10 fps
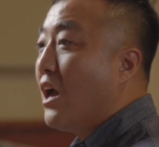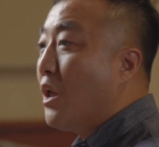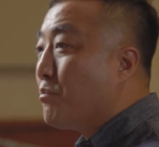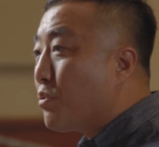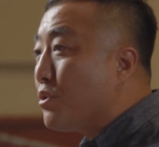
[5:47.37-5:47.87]

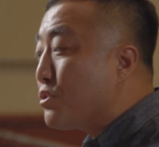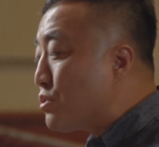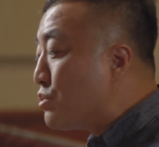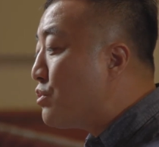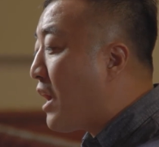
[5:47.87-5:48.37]
and
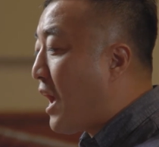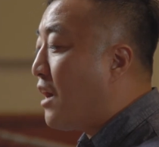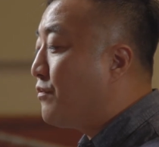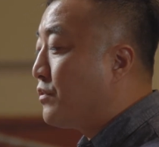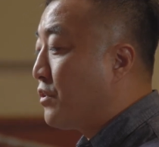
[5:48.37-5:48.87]
pursue
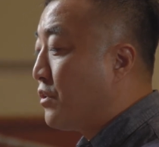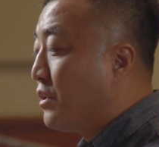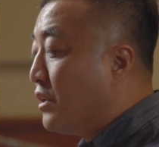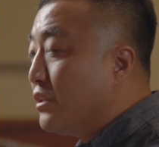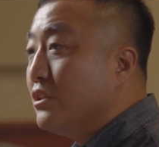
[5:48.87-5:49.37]
after
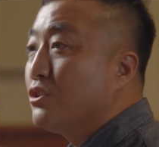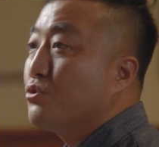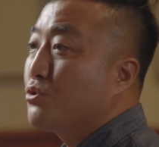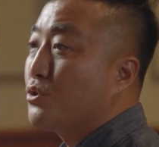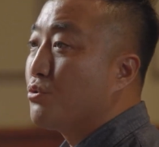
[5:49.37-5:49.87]
this
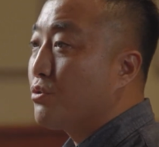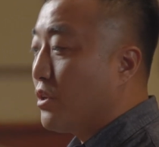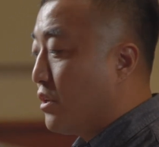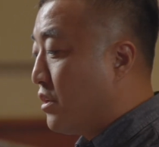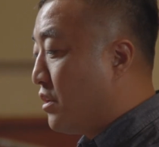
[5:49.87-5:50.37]
truth.